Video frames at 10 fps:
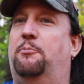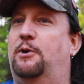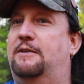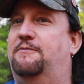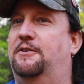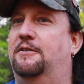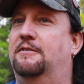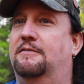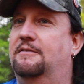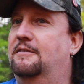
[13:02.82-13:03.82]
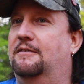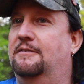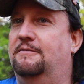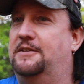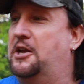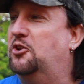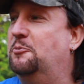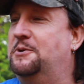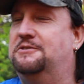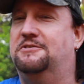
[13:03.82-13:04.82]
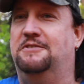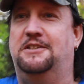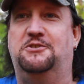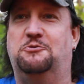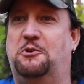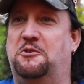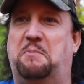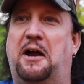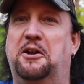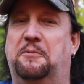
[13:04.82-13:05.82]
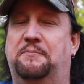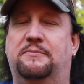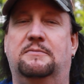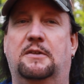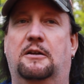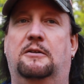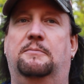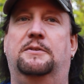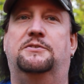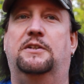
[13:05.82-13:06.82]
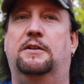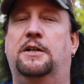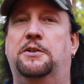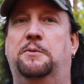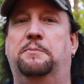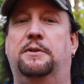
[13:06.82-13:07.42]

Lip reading: to brave the elements, and they just rather buy them instead of hunting them.